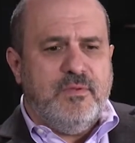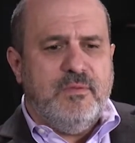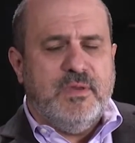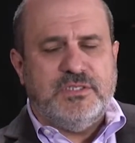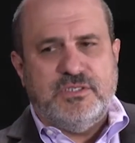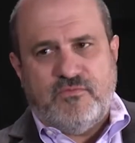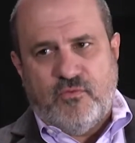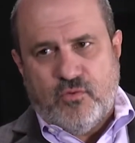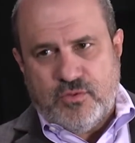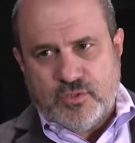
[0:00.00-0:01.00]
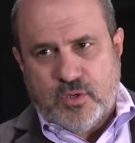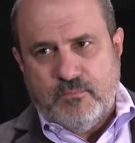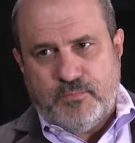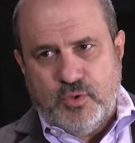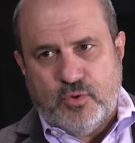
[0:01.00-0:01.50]
Give me a message for the
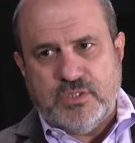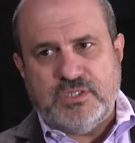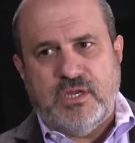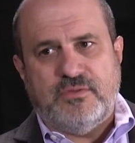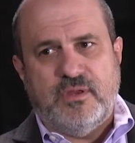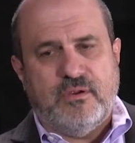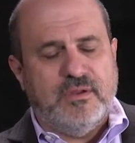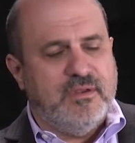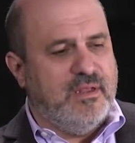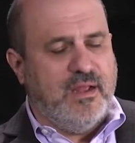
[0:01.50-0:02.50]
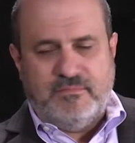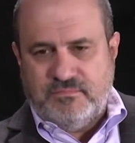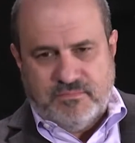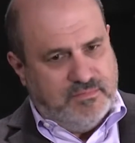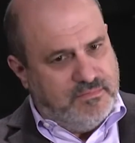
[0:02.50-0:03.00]
Trump purists out there, and
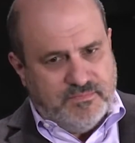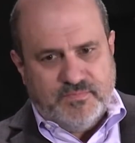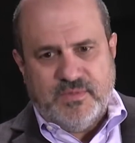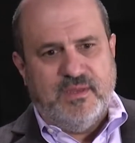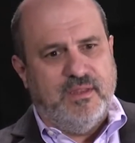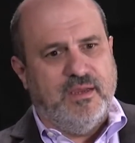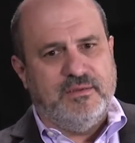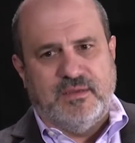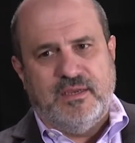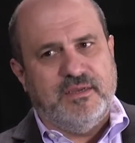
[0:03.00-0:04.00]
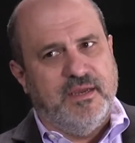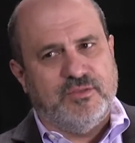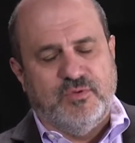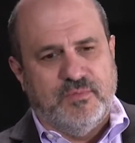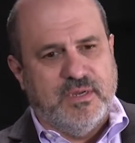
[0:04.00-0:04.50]
I
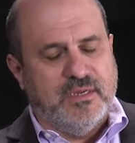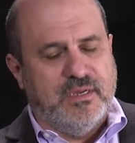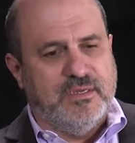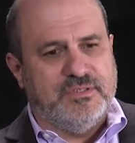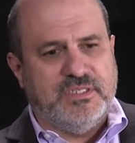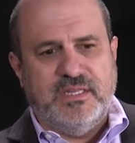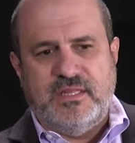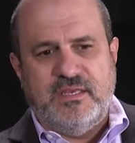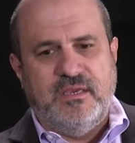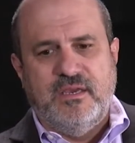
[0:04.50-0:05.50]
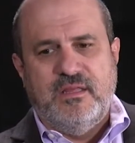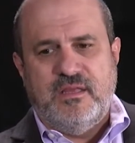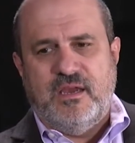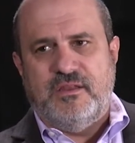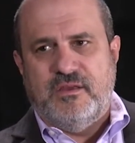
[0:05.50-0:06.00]
connect with them. I understand the
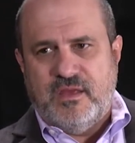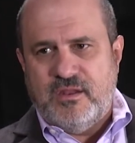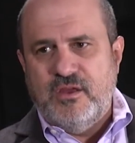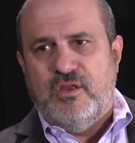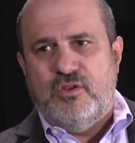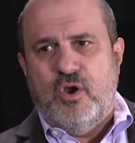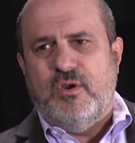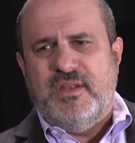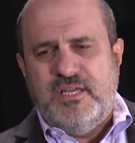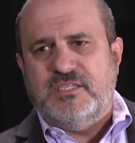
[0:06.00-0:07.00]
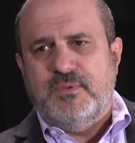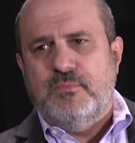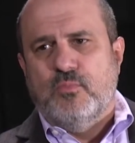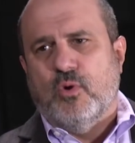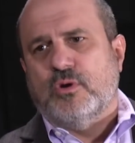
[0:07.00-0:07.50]
idea that, no, he needs to
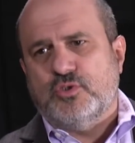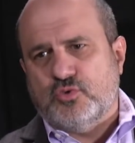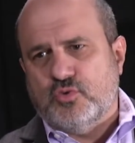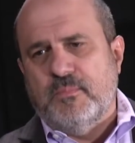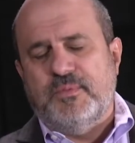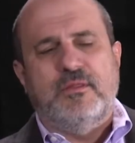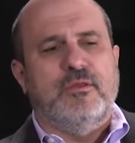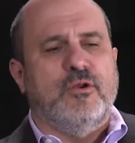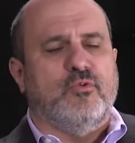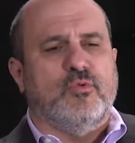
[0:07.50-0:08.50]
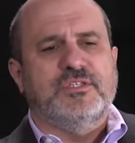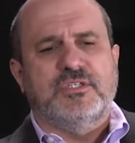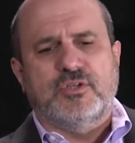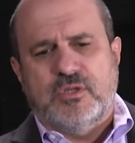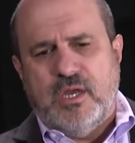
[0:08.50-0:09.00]
be more Trumpy. You know, the
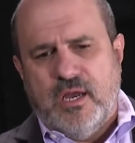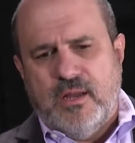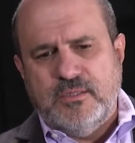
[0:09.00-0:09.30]
reason